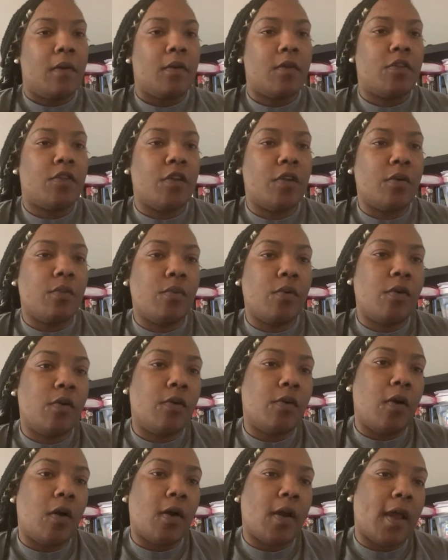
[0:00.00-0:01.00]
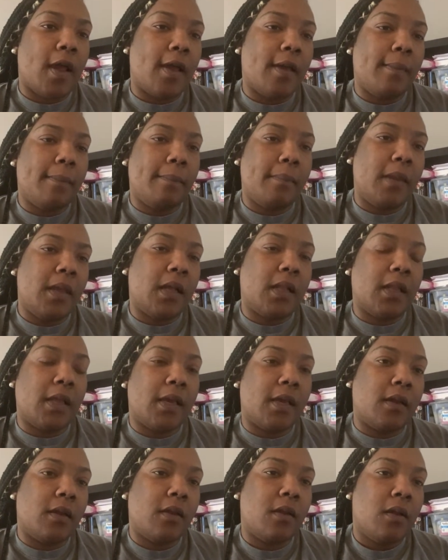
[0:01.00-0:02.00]
General, okay,
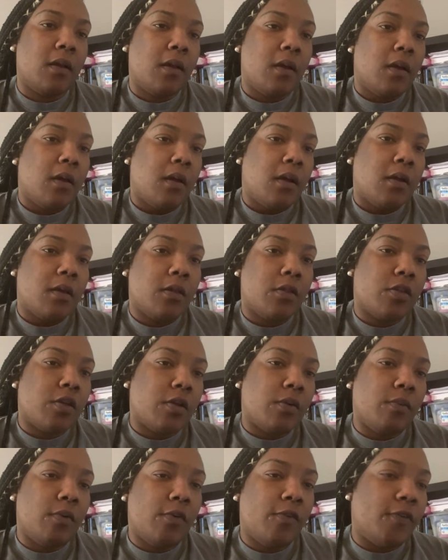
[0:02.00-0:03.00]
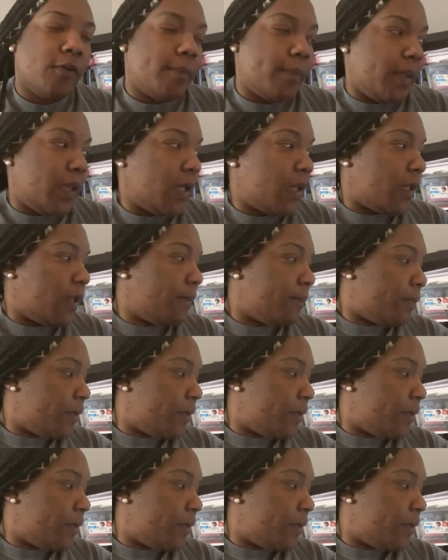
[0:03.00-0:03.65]
Meeklin. General for Meeklin,